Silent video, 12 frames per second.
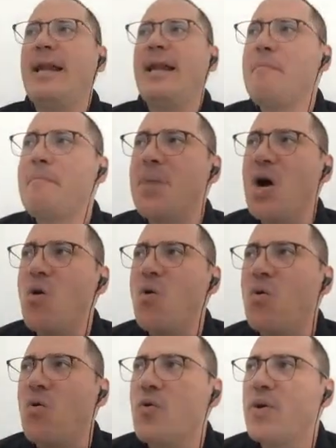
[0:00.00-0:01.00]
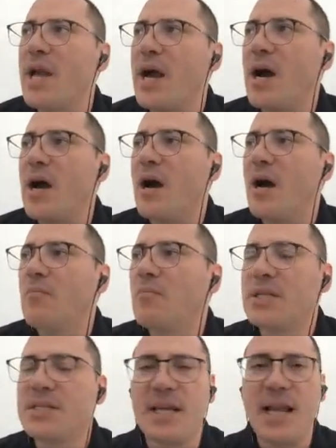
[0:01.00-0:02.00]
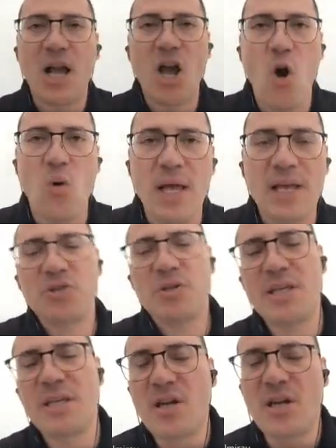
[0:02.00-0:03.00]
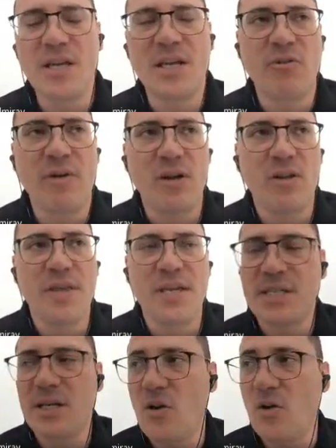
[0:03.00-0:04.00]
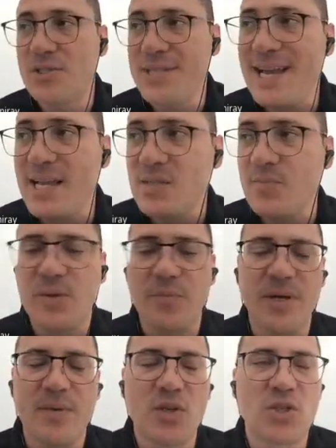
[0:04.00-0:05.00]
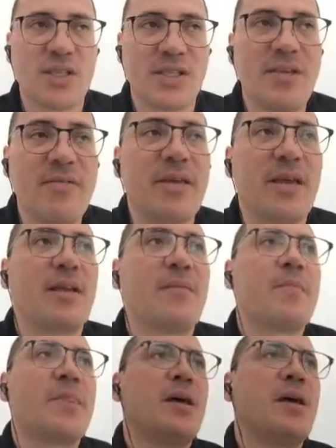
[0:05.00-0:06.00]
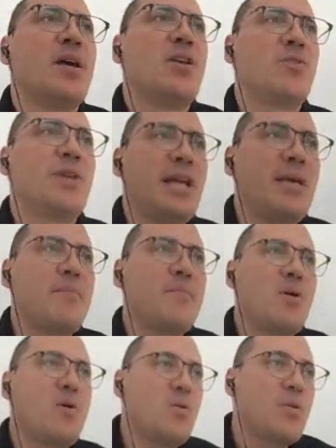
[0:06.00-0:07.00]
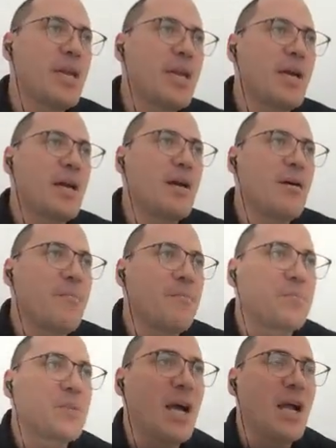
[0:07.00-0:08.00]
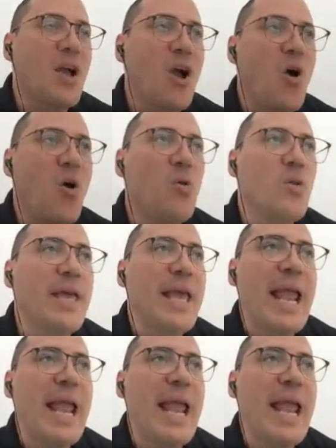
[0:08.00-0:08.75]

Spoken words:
invoke, let's say, a goal. Actually, in Gradle, things are called tasks, but pretty much the same thing. You can invoke a goal